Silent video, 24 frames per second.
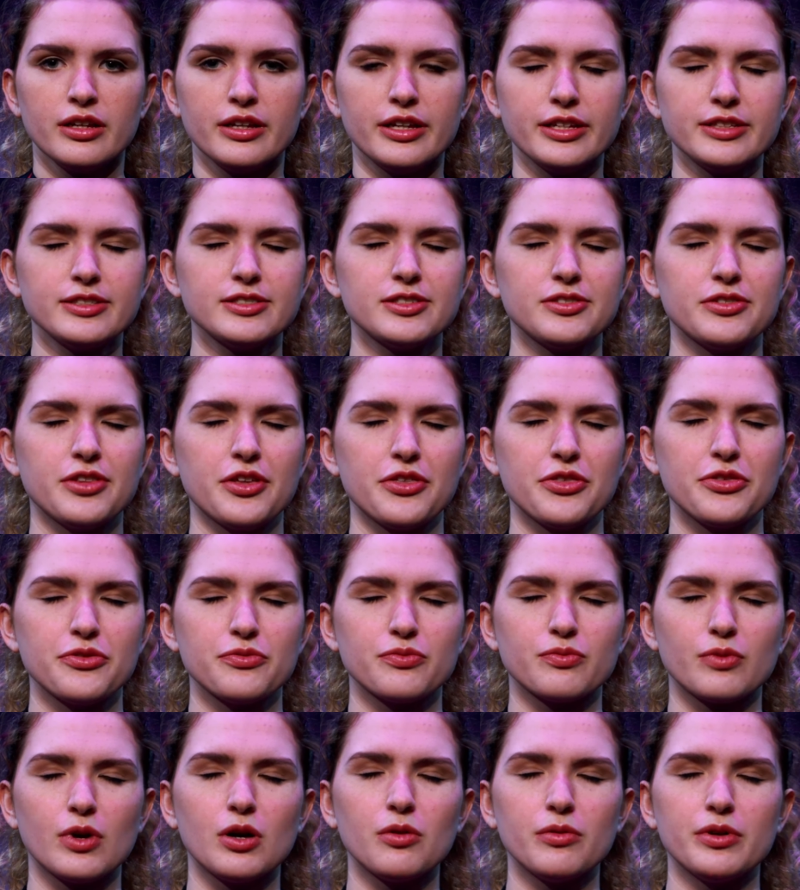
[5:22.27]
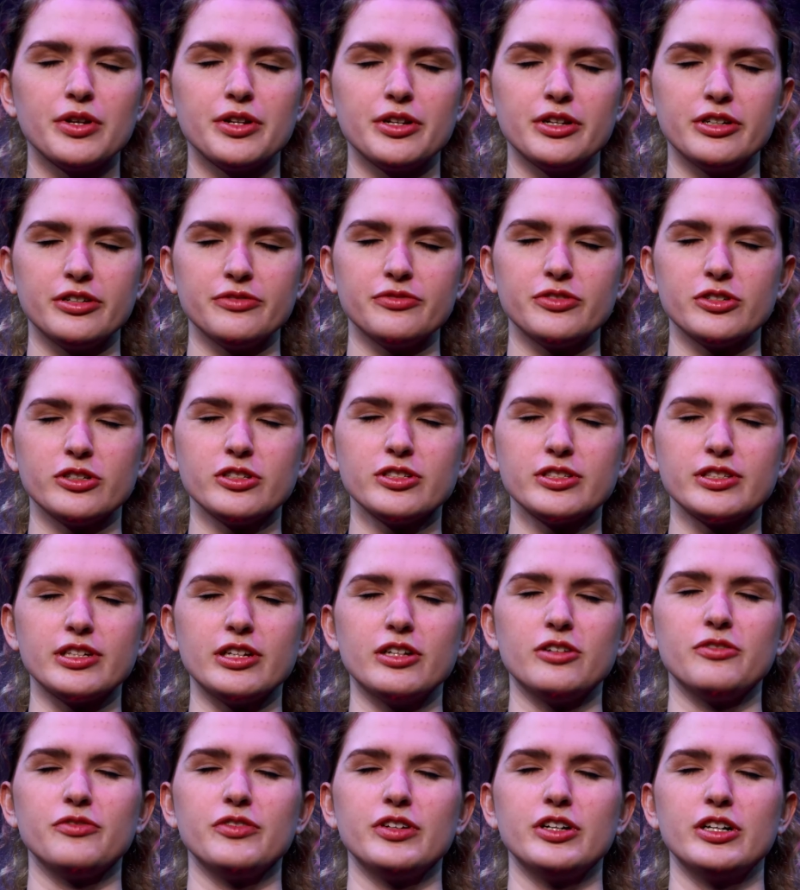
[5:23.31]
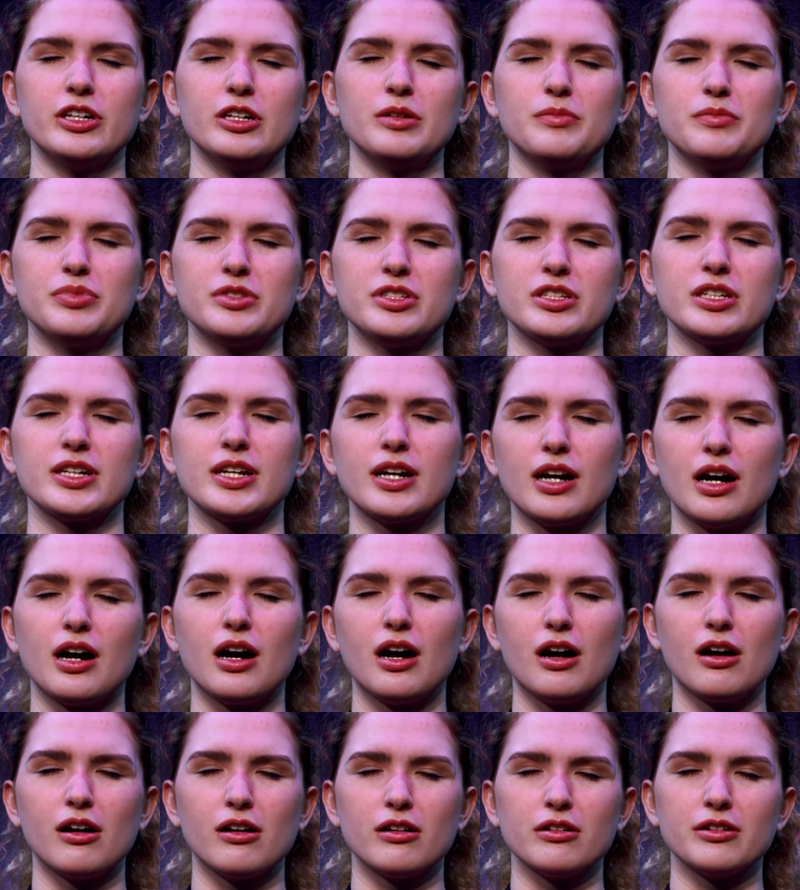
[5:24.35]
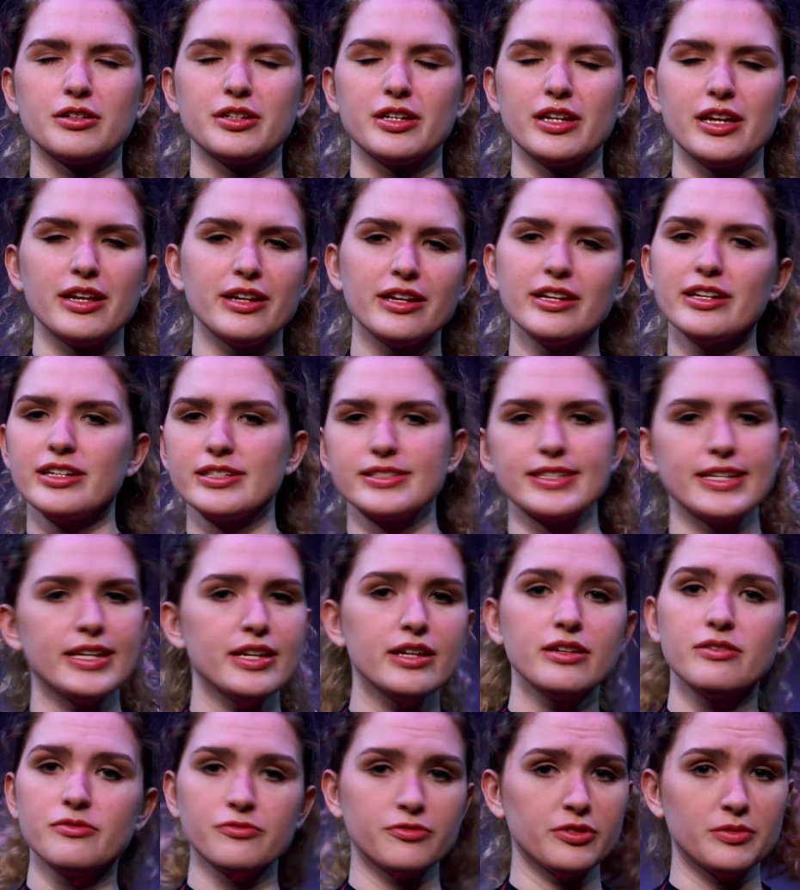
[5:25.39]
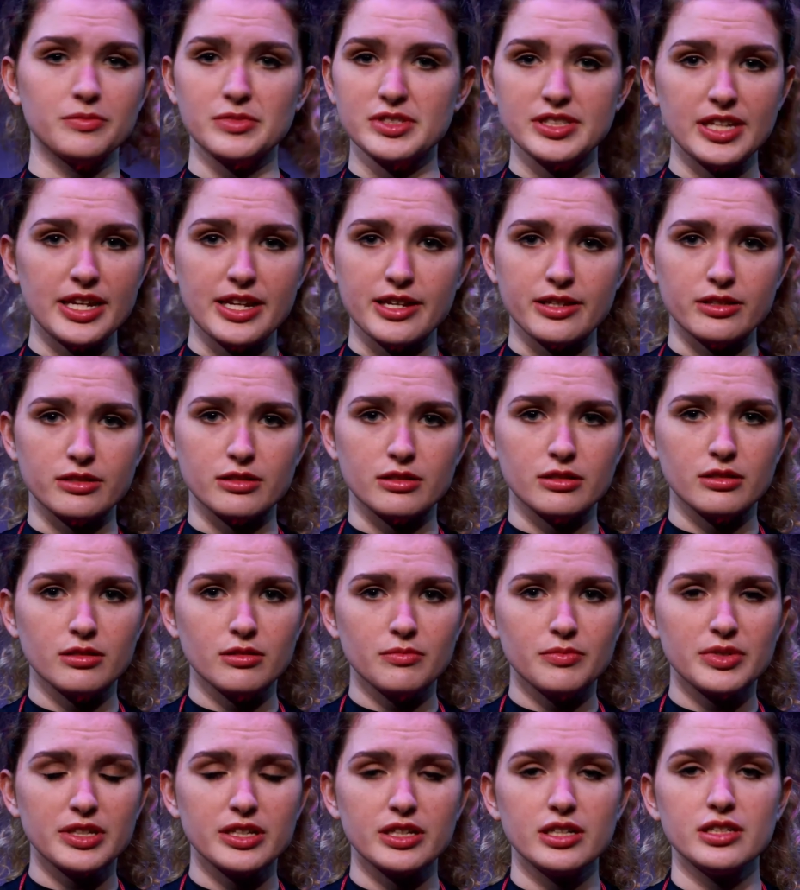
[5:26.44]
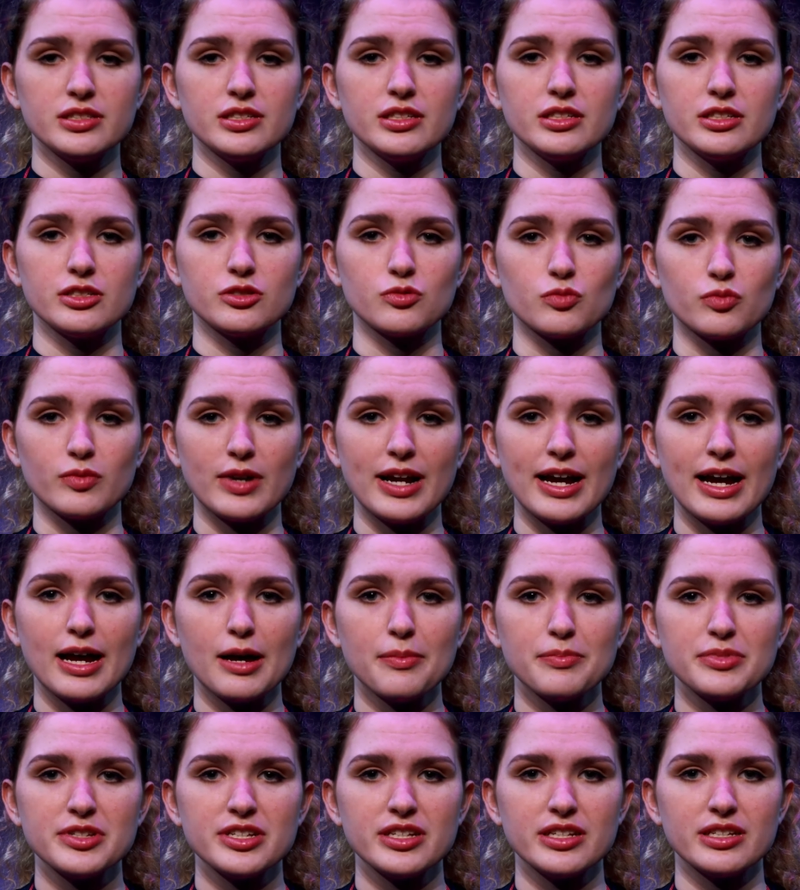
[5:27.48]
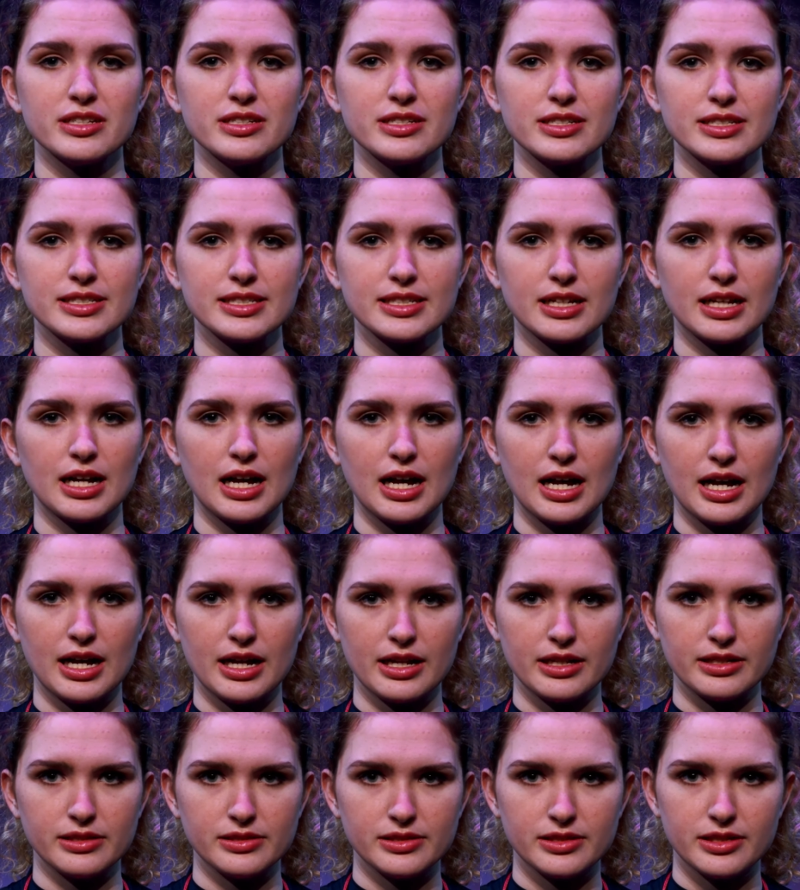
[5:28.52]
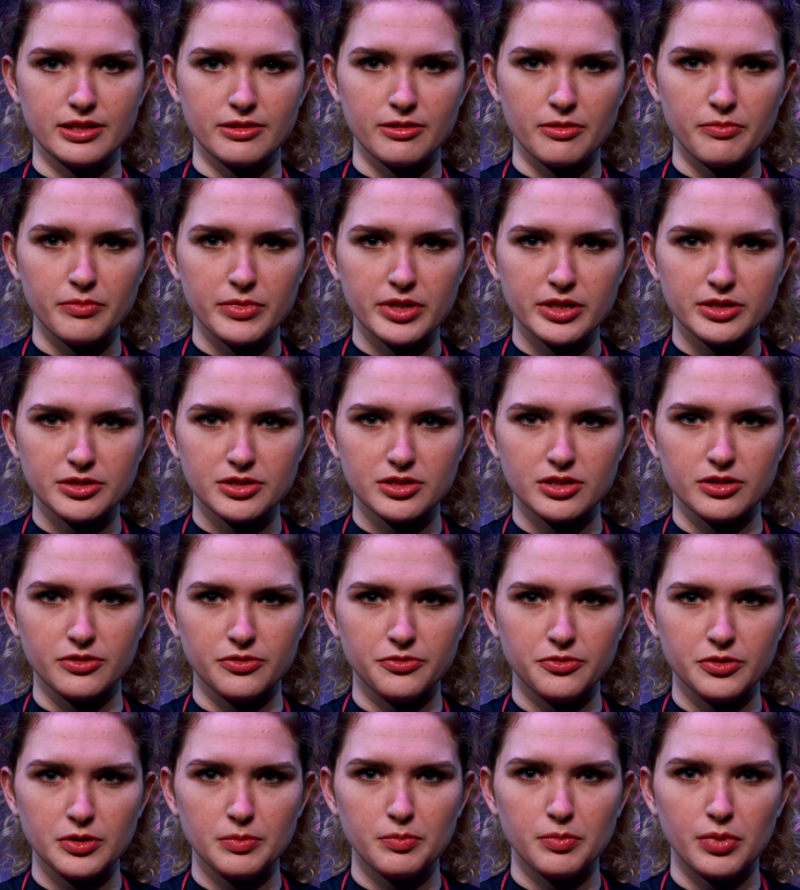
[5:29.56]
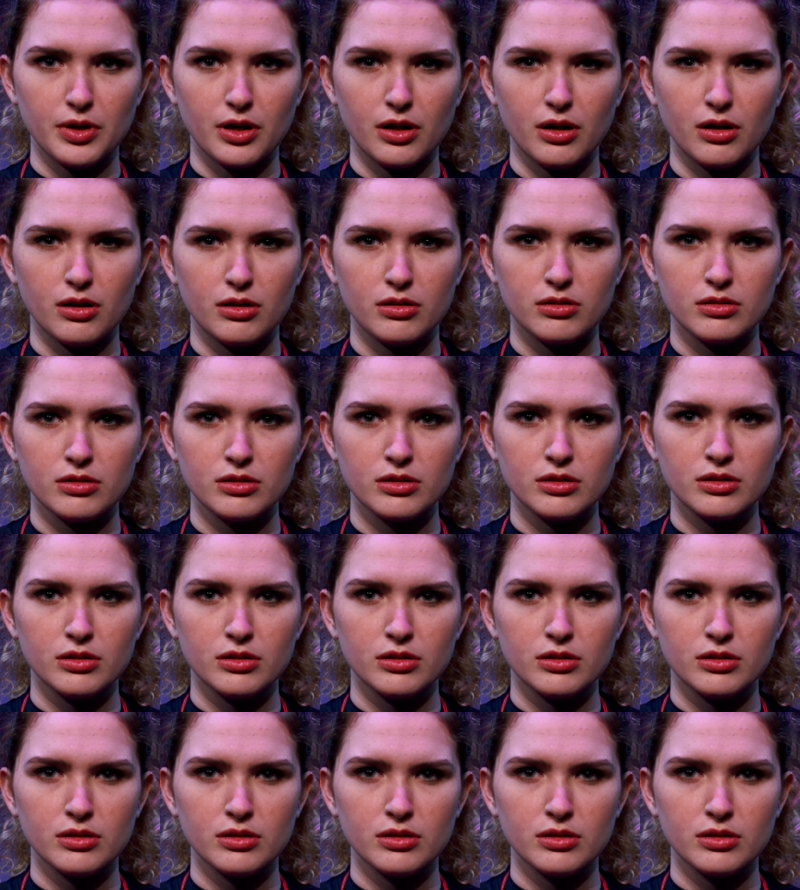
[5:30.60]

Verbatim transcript: It's the throwing of yourself up to God, and it is hidden from Satan because it is wrapped and disguised in the midst of football.